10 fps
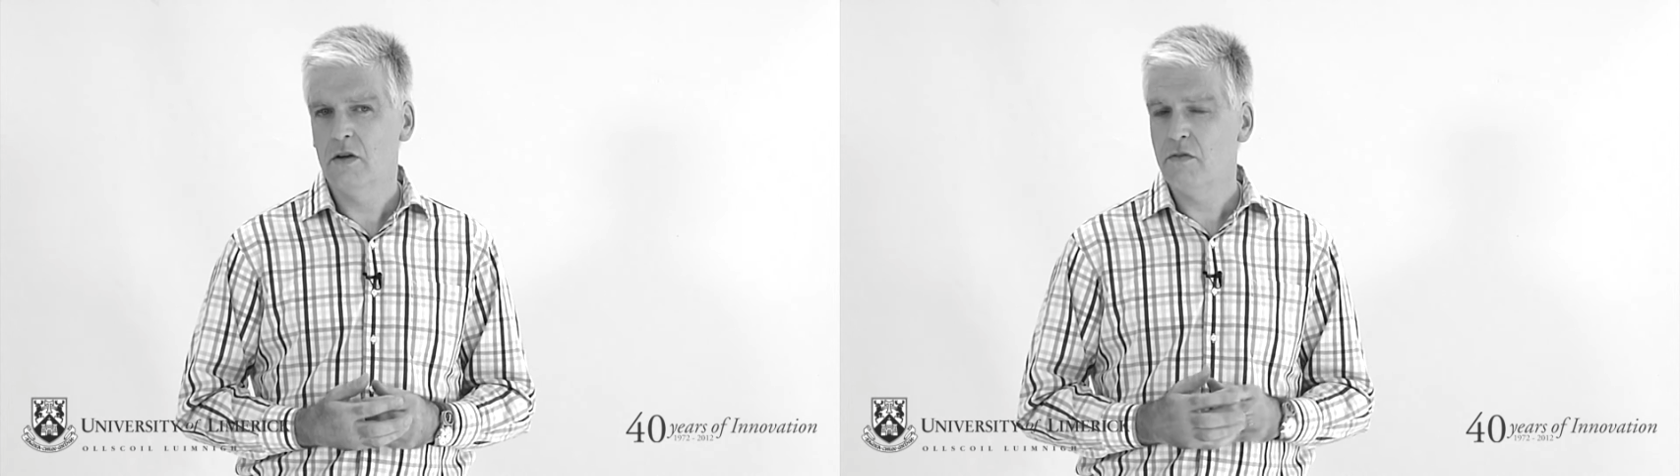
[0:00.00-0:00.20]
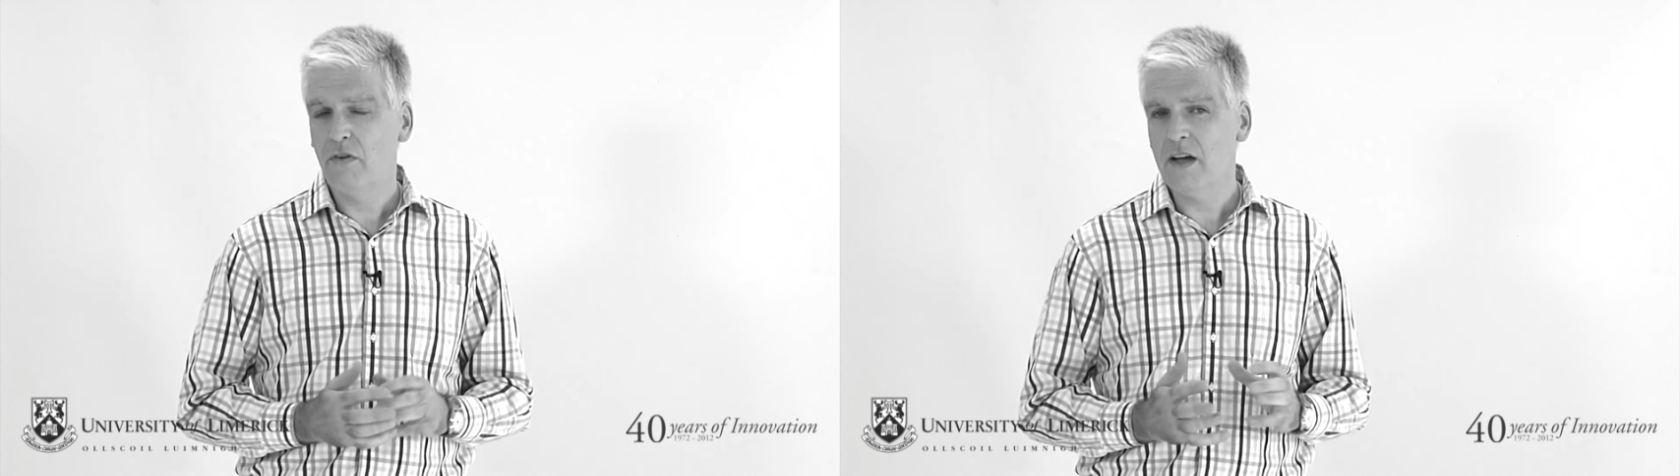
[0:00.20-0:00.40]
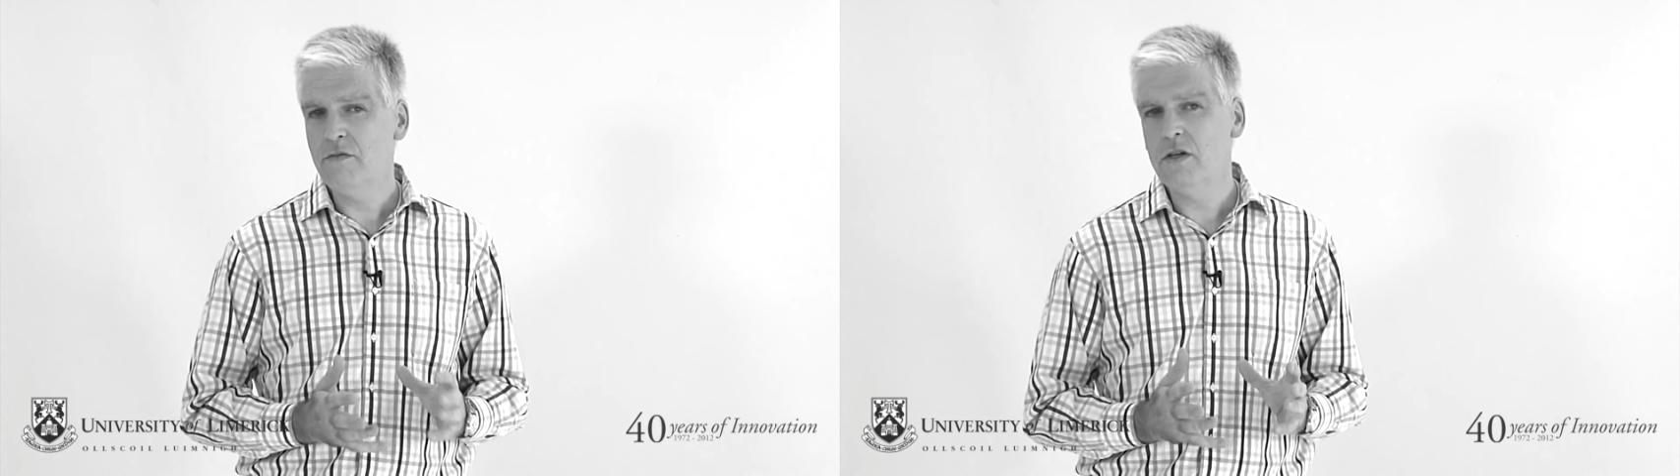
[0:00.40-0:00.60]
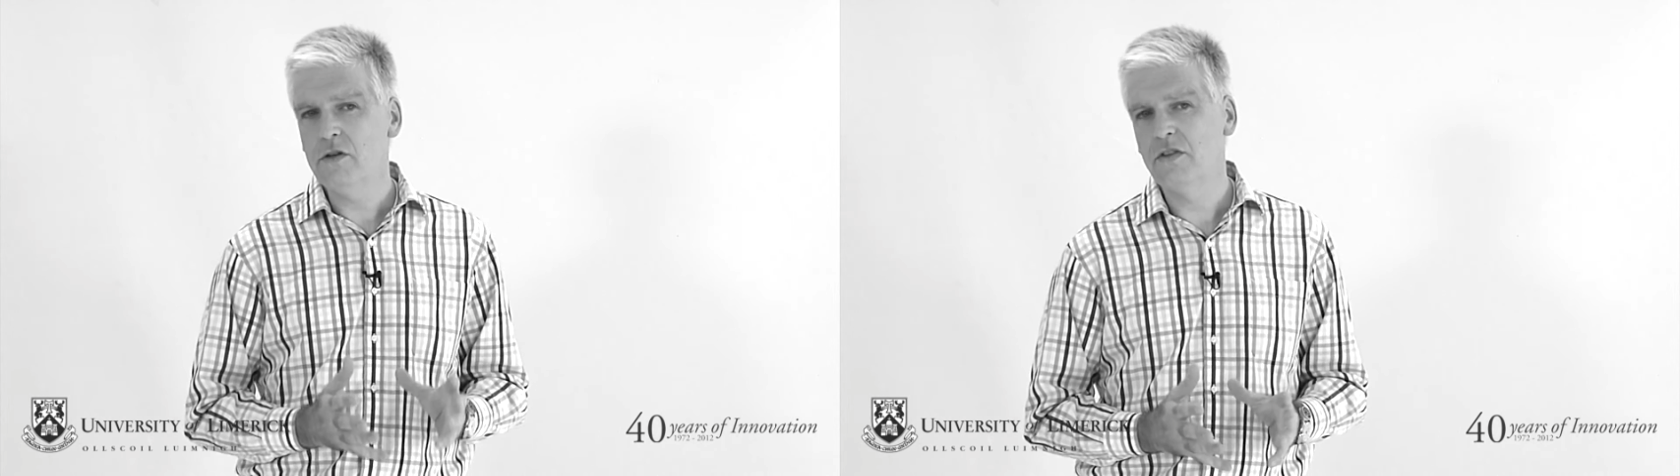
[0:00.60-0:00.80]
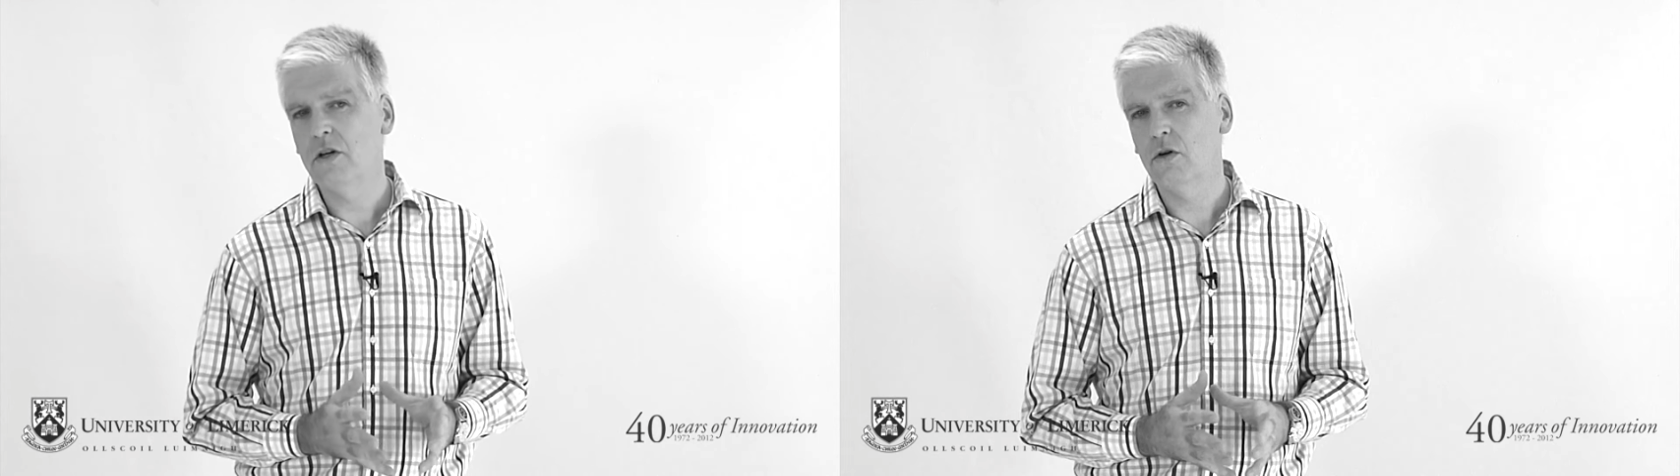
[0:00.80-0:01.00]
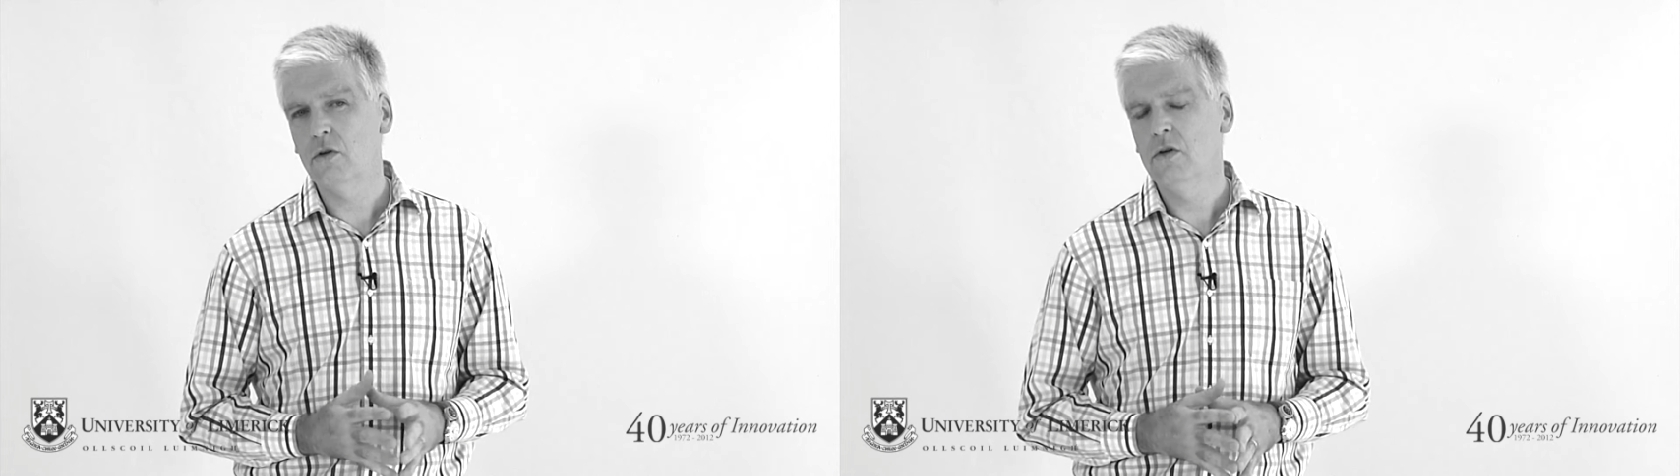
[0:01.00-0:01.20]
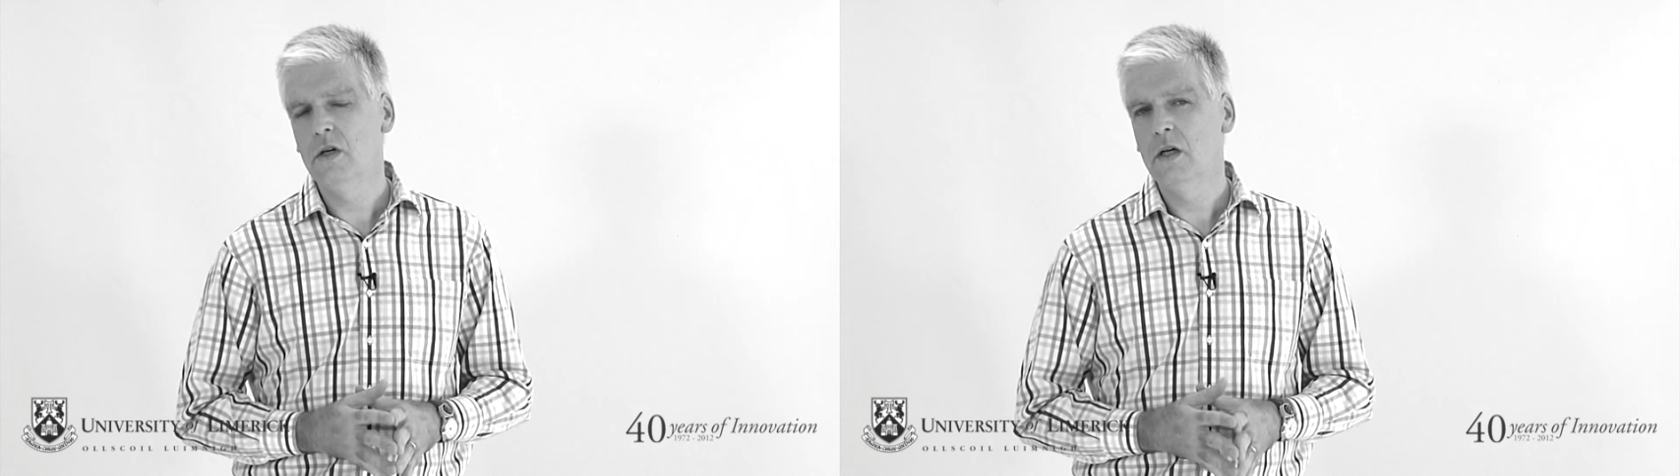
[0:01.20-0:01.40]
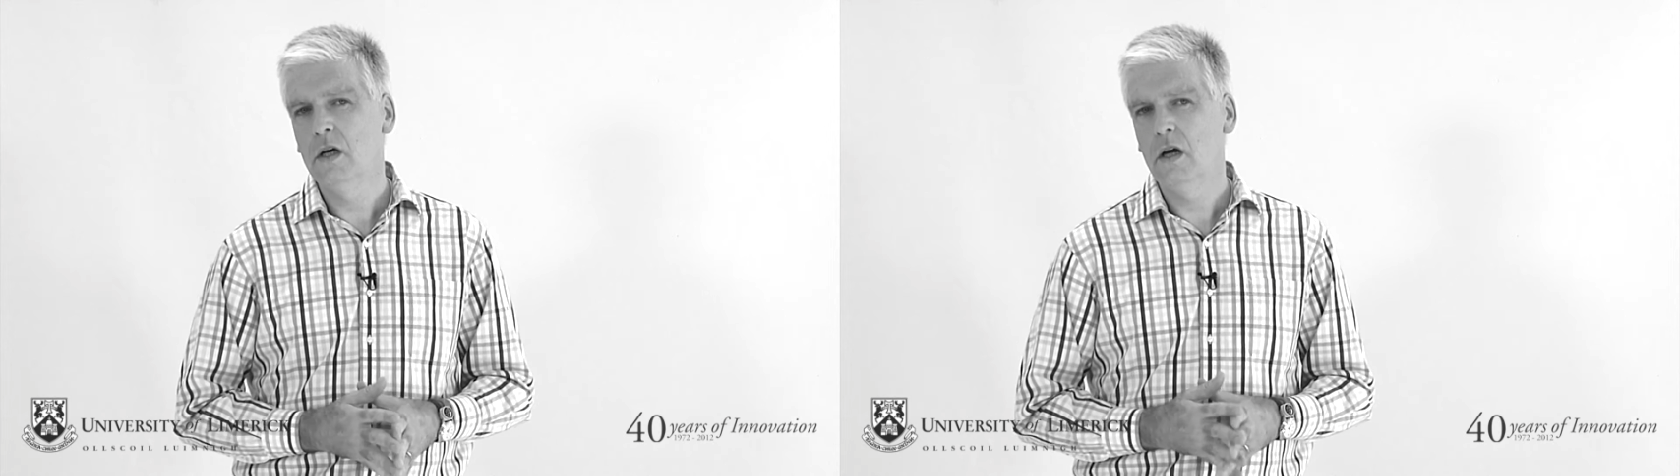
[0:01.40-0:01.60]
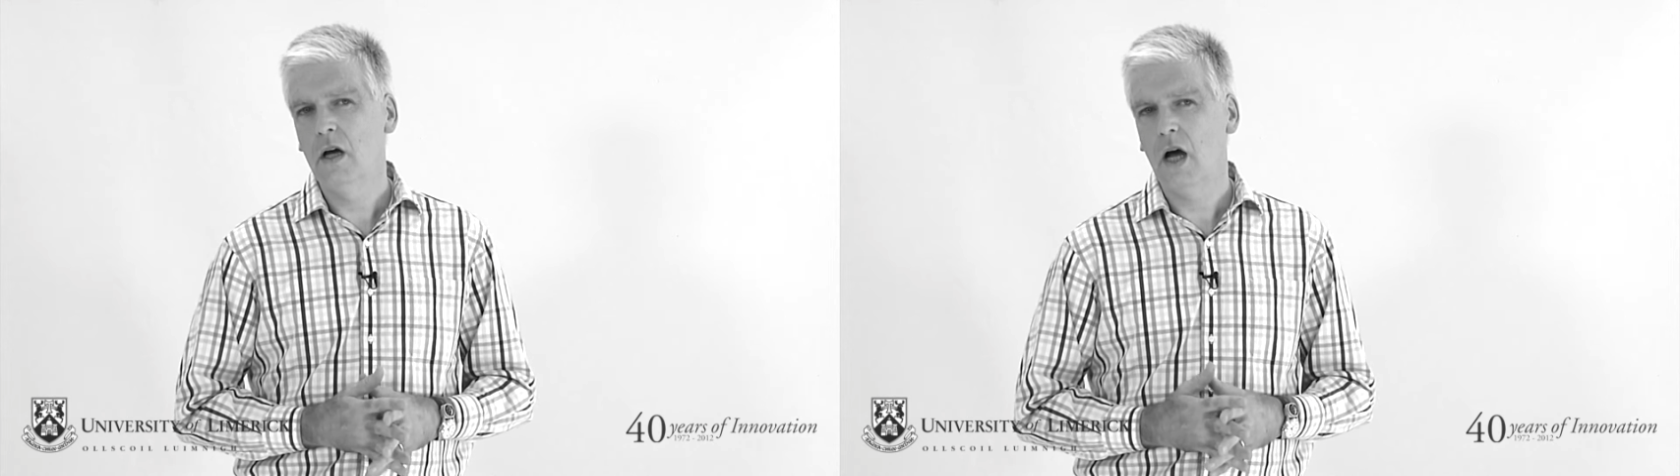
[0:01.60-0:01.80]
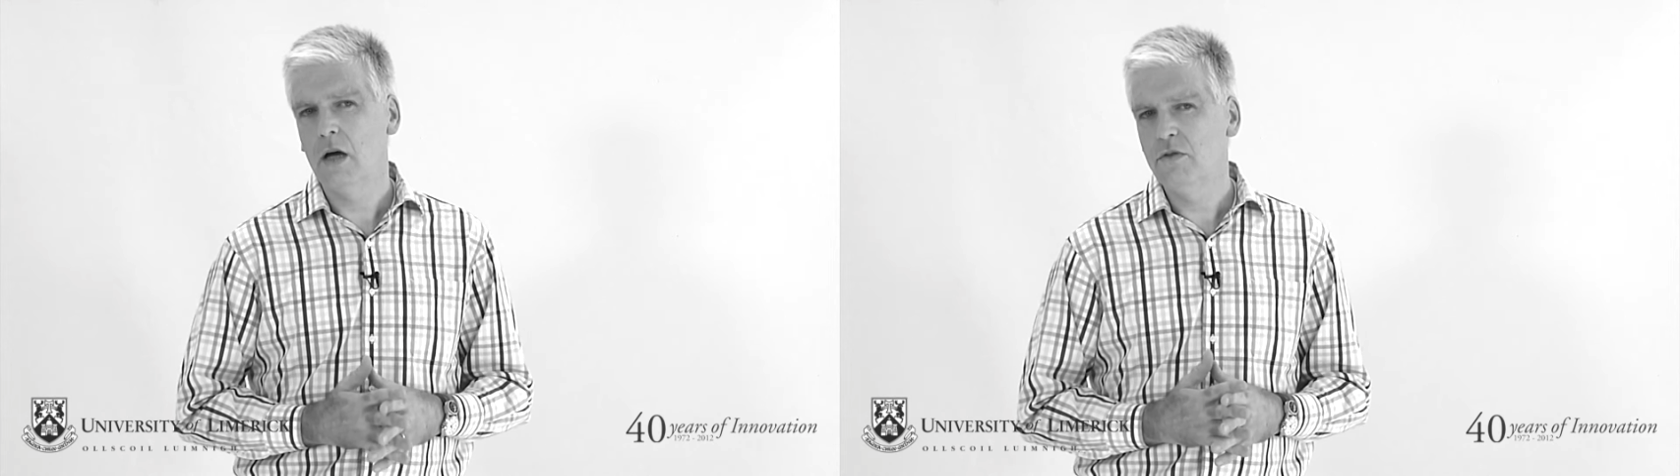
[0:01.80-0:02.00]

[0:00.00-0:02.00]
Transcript: Five years ago, I